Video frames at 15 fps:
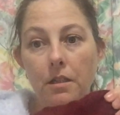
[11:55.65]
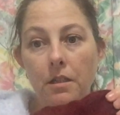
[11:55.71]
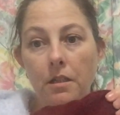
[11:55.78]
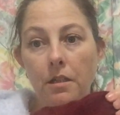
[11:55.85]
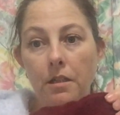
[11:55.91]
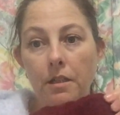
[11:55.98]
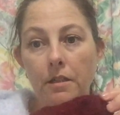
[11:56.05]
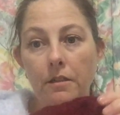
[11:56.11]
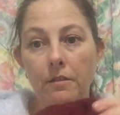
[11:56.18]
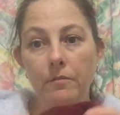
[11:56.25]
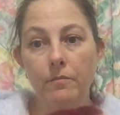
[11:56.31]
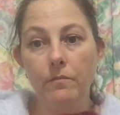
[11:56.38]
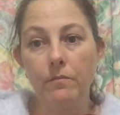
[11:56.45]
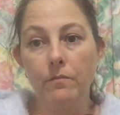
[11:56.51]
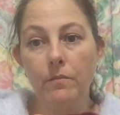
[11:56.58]
I
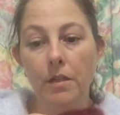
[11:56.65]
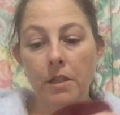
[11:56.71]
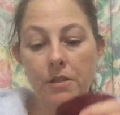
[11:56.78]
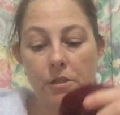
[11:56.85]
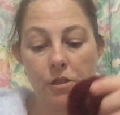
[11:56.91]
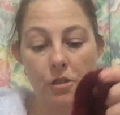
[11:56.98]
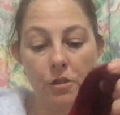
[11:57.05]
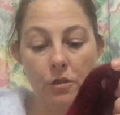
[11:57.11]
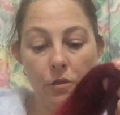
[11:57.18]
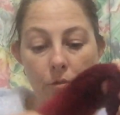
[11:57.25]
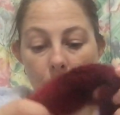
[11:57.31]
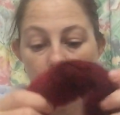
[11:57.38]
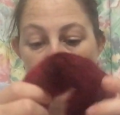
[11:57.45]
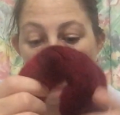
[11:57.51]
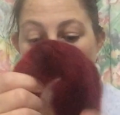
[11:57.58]

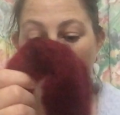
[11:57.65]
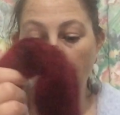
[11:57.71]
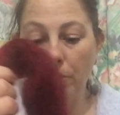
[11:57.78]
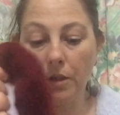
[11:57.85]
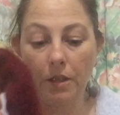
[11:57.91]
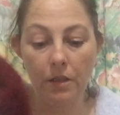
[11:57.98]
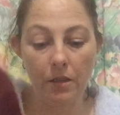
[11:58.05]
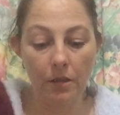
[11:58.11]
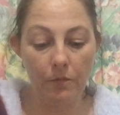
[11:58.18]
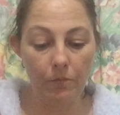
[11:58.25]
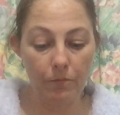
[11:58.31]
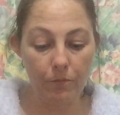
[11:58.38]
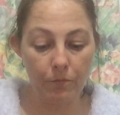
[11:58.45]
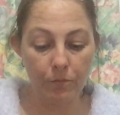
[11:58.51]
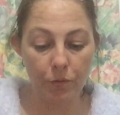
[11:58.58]
assume it can be
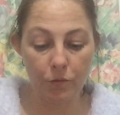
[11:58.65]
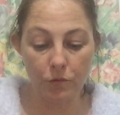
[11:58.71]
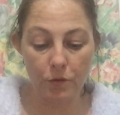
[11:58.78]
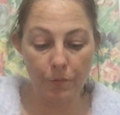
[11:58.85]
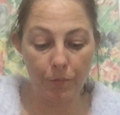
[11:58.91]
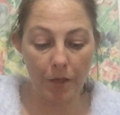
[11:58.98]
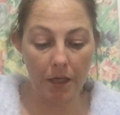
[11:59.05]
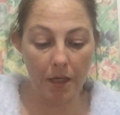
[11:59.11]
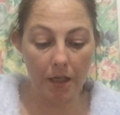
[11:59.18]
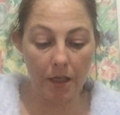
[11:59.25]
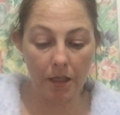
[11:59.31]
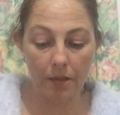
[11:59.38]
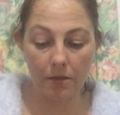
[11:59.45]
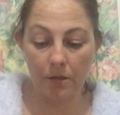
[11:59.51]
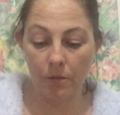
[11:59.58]
pulled
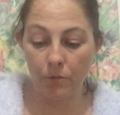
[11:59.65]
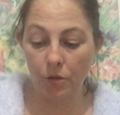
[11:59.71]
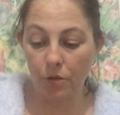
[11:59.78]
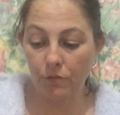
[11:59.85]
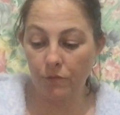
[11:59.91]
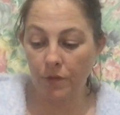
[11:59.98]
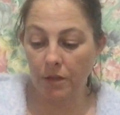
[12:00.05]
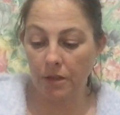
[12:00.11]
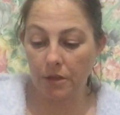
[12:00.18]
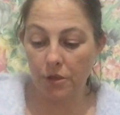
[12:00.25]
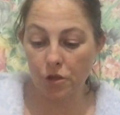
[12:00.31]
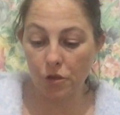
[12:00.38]
apart. I'm not really